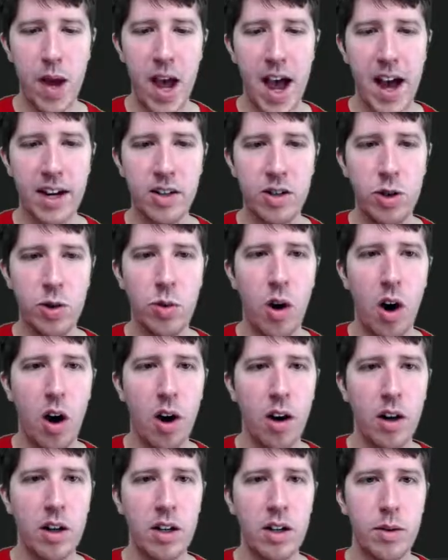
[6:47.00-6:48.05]
back to
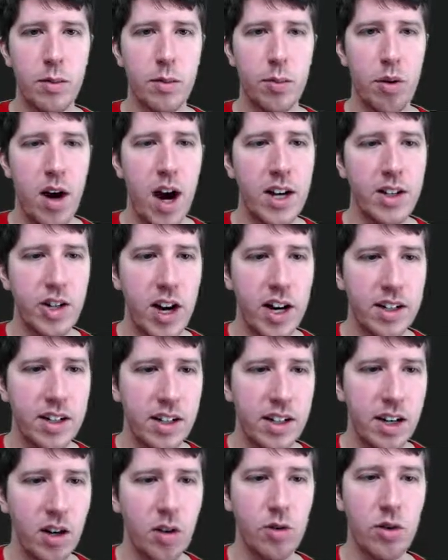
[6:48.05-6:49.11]
our project
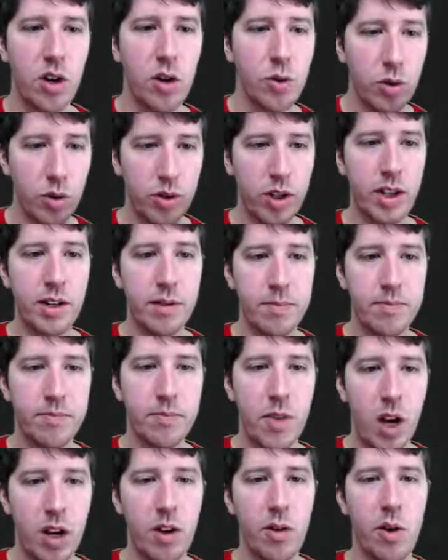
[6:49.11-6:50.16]
here locally
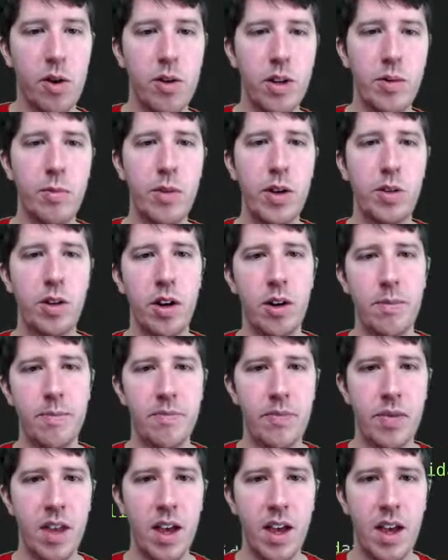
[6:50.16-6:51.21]
on our own computer.
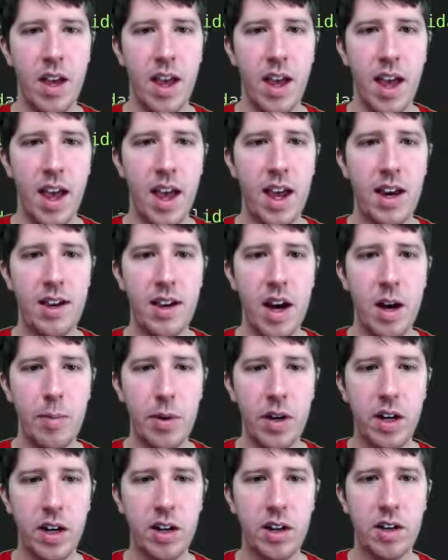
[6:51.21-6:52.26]
And
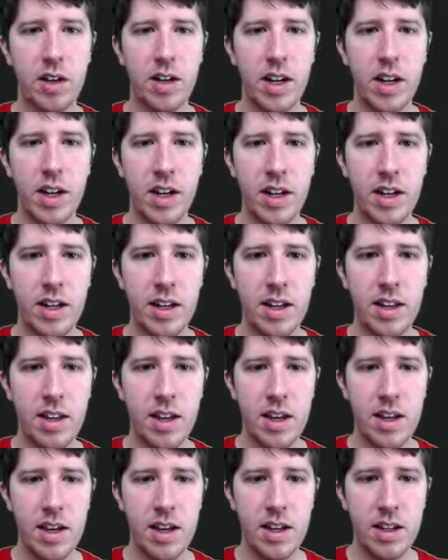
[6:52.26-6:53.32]
up here in
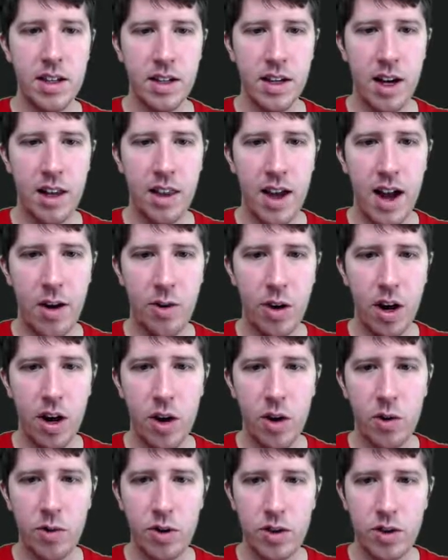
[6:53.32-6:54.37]
the allowed
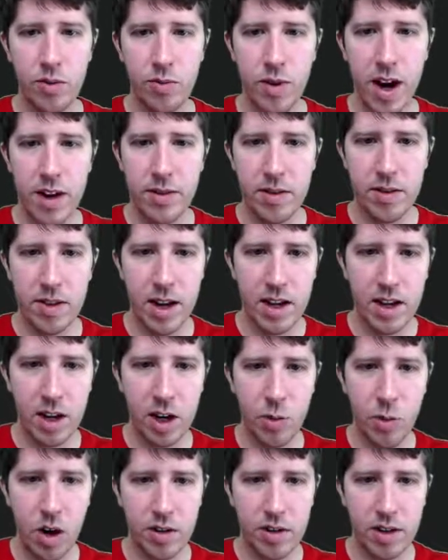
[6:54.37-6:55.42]
hosts, rather than
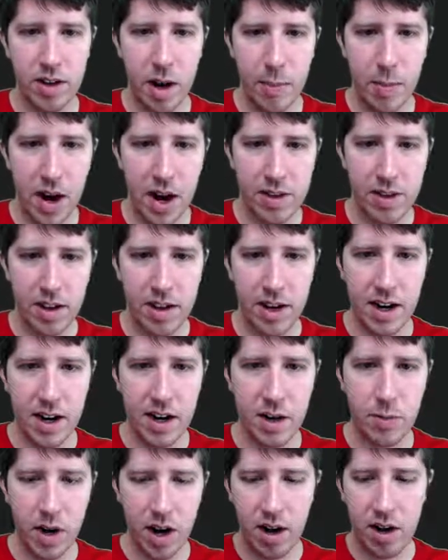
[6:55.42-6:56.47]

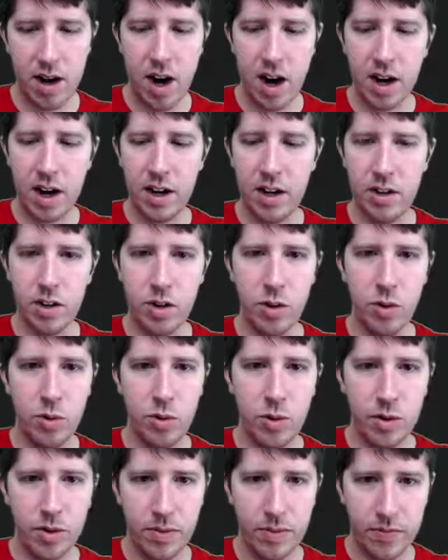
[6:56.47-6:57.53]
nickwalter.python.anywhere, I'm going to
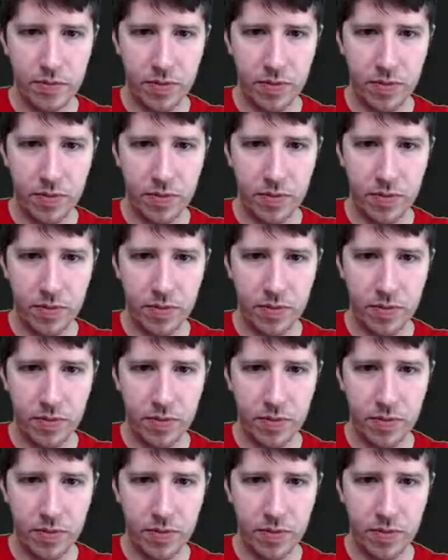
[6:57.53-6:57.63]
do